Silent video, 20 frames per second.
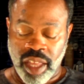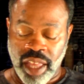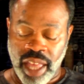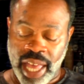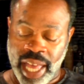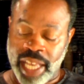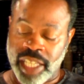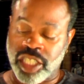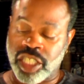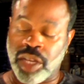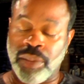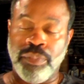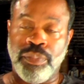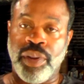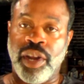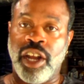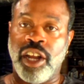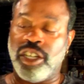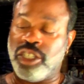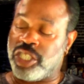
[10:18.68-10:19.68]
As
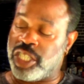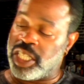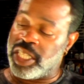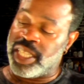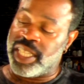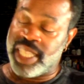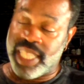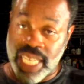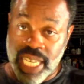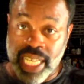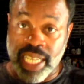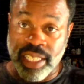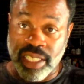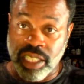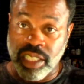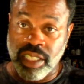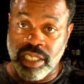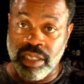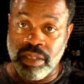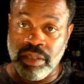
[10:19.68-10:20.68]
compared to
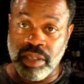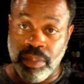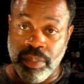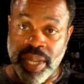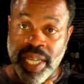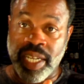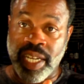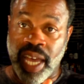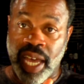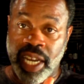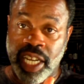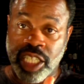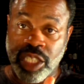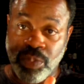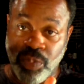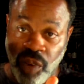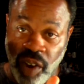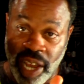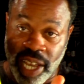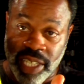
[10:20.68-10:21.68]
this, the Midnight
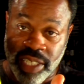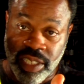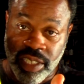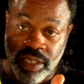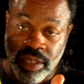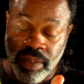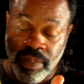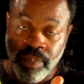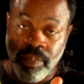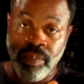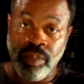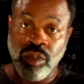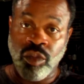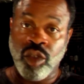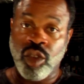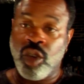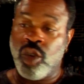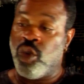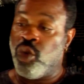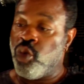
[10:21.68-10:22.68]
Express,
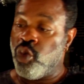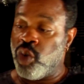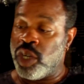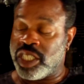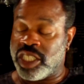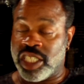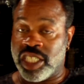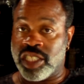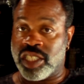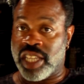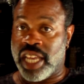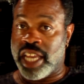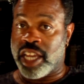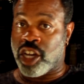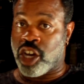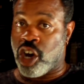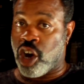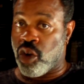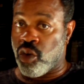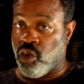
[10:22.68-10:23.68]
which is a
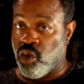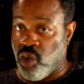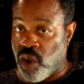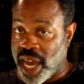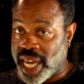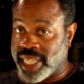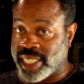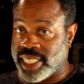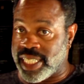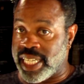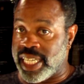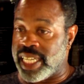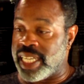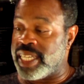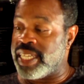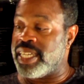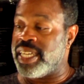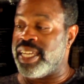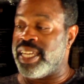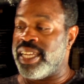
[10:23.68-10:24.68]

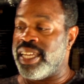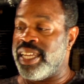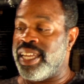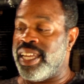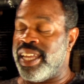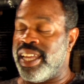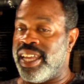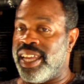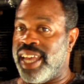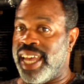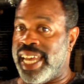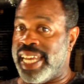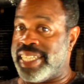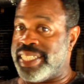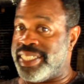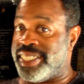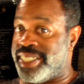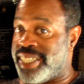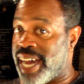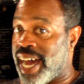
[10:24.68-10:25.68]
correcting
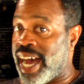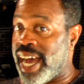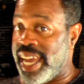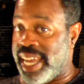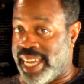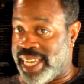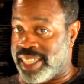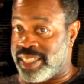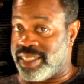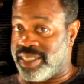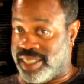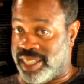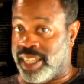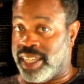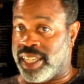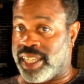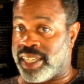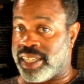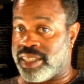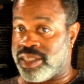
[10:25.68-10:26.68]
and dyeing
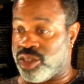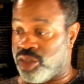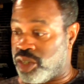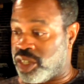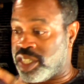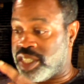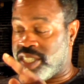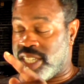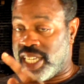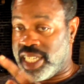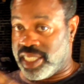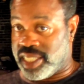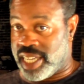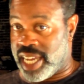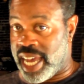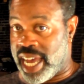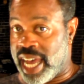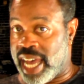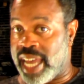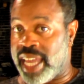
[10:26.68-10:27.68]
sealant. So it contains
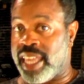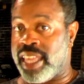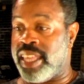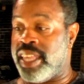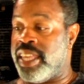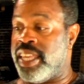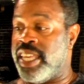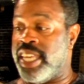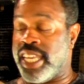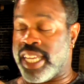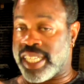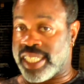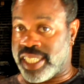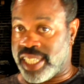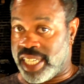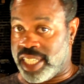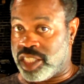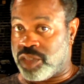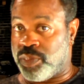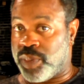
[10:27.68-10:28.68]
dye, it
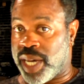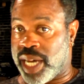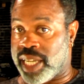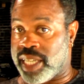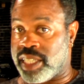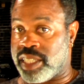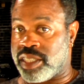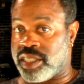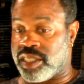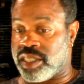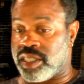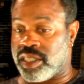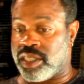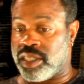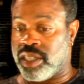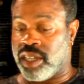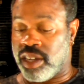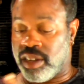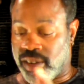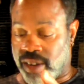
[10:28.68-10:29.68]
contains polish.
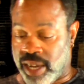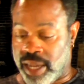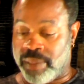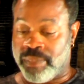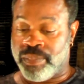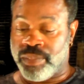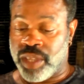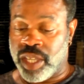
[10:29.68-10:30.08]
All right.